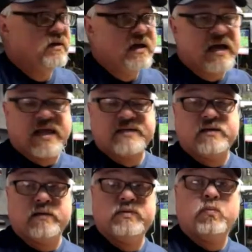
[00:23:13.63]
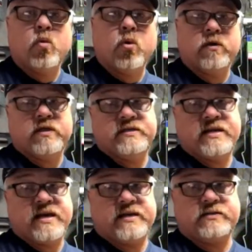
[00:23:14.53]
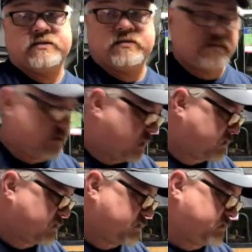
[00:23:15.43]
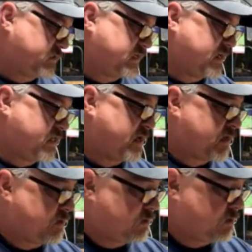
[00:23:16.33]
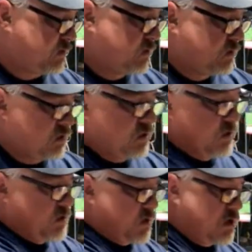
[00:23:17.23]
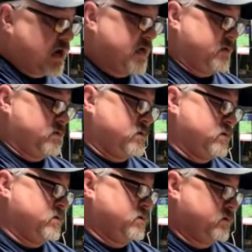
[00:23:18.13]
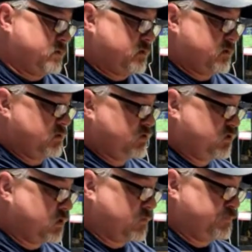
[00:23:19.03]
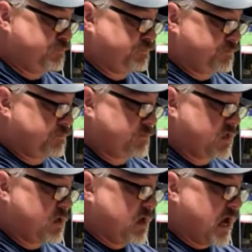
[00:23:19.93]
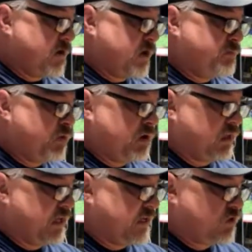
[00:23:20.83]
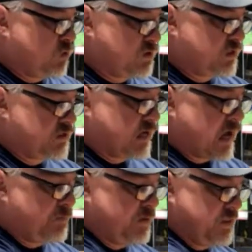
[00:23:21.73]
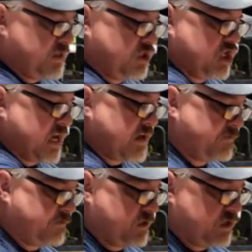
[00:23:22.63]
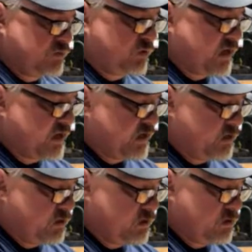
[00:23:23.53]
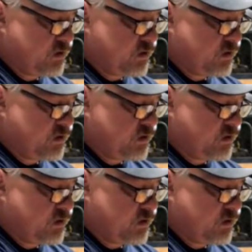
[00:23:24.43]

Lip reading: I like tubs more than tanks. I'll just say that. All right. So, I already put a link towards the top in the chat for this plant here.